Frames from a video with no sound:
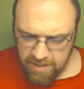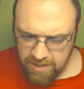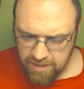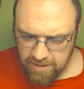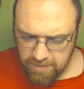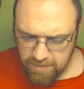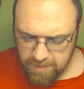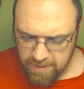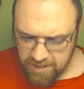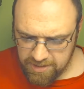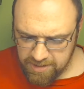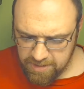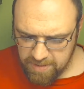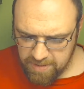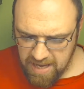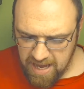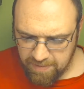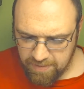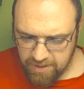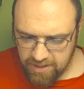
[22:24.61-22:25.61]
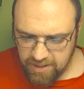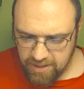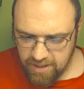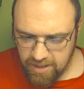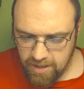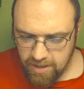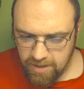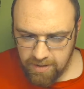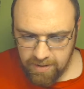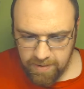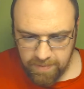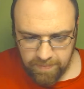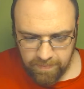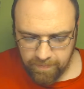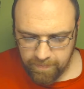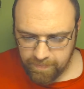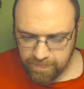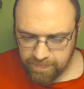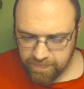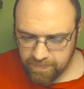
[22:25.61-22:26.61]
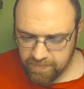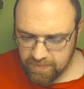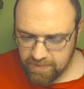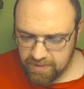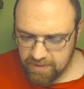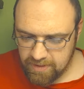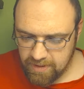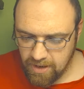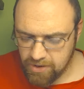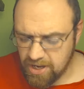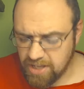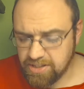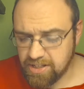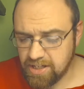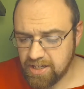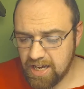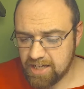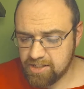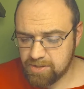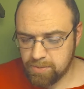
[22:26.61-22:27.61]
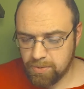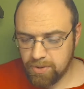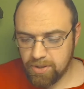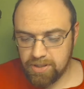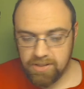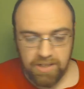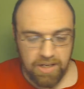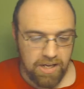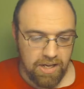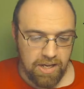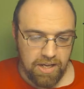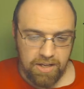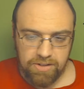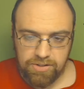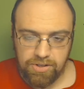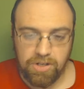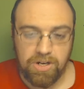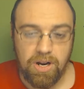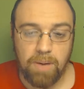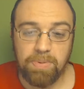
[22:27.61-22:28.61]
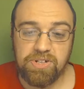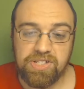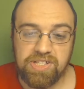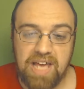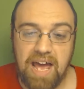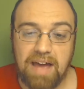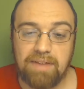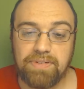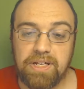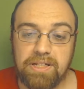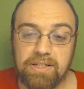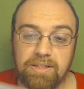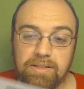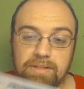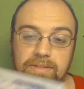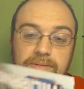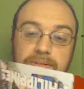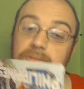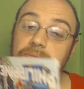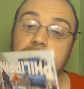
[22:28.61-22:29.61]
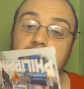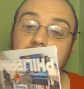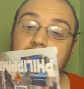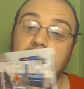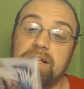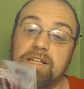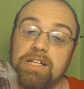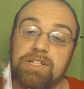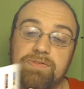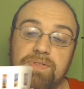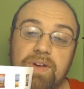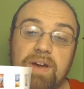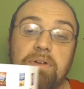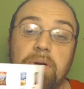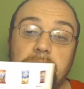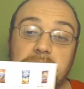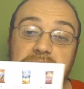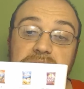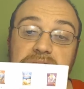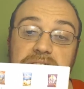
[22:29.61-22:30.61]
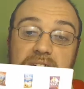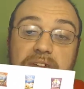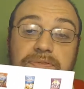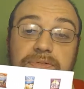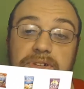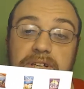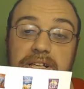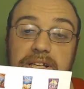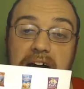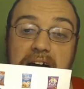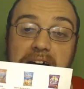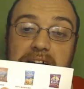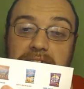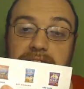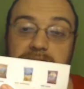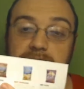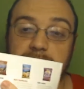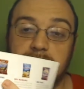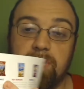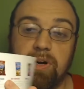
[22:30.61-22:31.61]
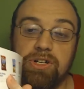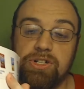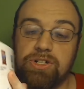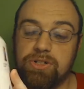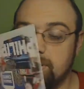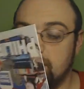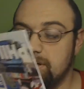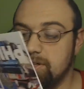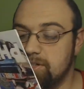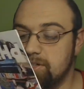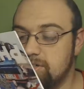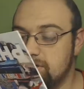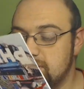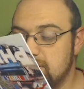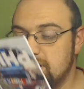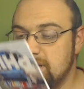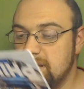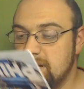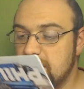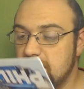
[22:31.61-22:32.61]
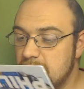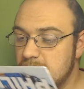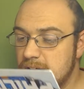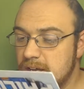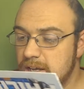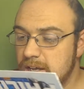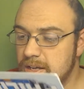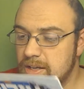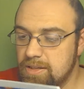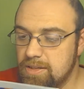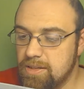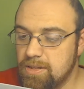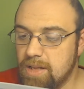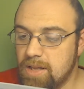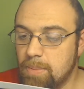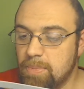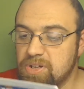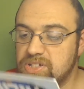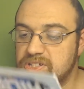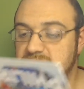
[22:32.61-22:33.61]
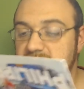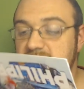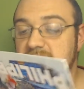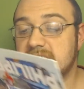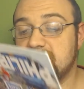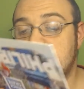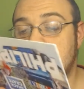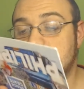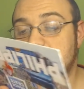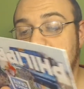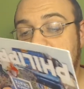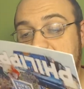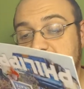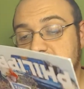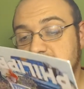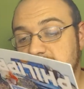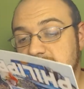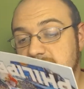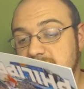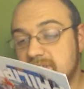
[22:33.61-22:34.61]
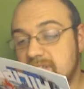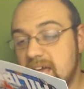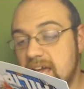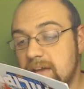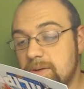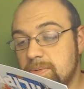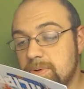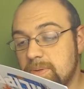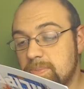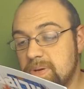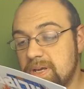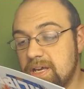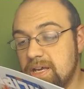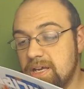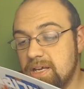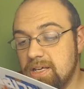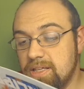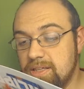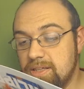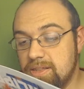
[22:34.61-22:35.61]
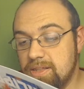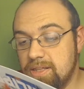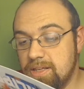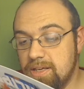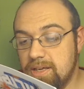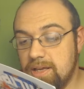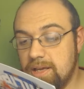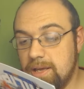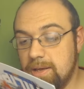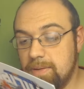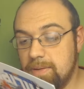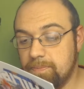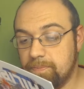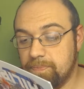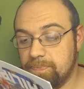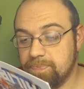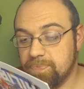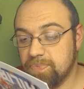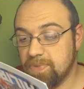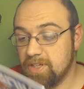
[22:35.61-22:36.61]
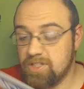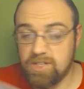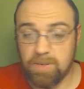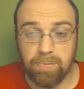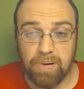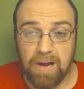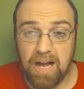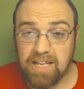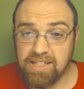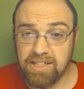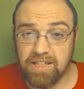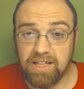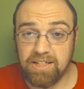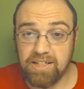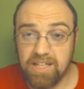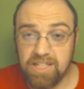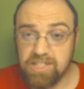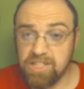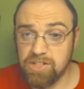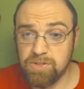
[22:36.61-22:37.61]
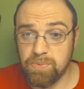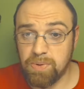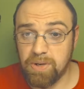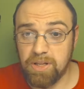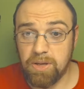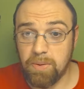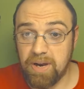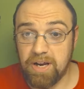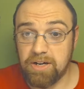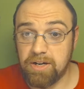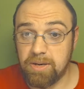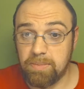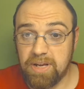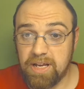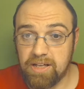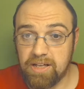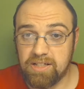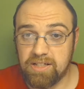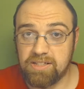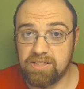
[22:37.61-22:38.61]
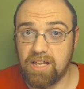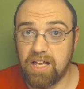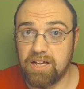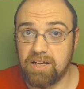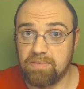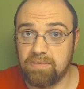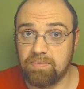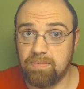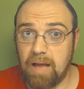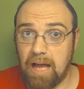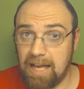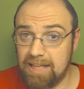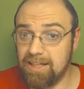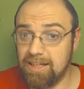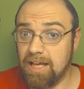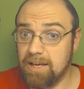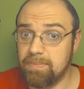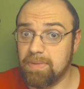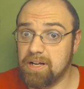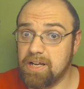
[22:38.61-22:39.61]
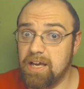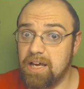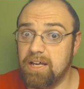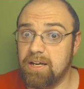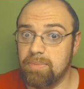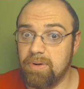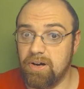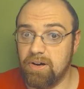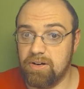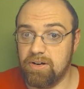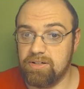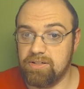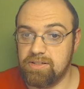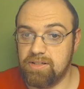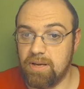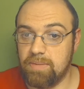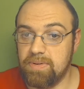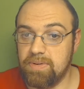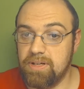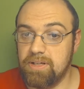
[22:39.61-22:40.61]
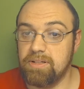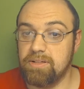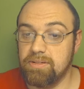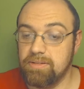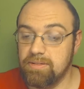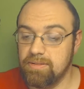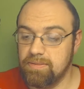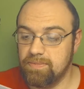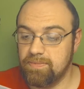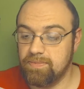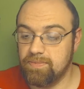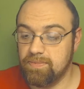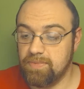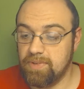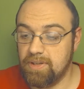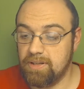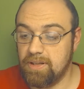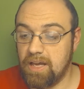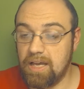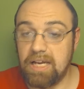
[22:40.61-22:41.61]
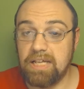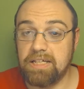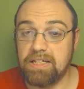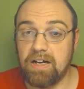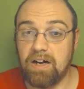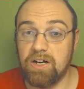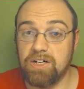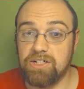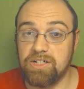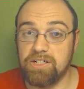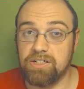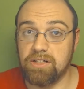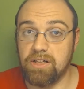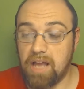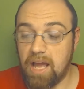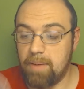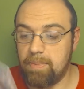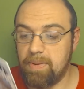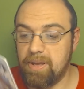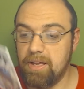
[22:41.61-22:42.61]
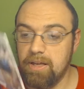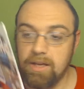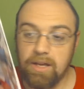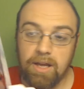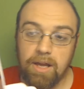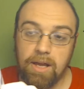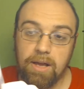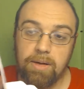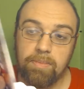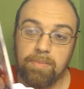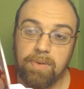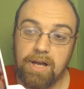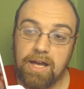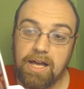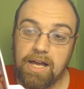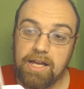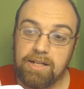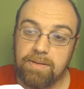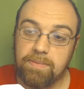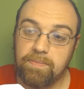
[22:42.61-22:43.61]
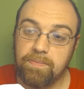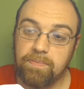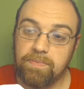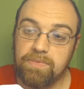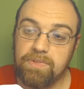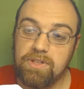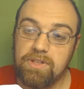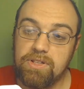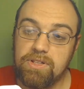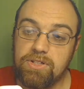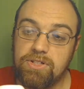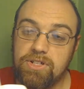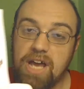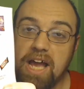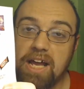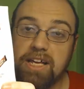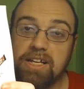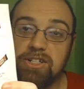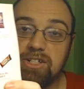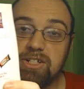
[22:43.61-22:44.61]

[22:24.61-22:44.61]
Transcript: else do we have on here? Okay, the next one. So number 7, my least favorite was definitely that Sponge Crunch. Number 6, I would actually say would be the... Surprisingly, this is really weird to me because, like, I like my candy bars. I mean, it ain't that hard, just look at me. But Jack and Jill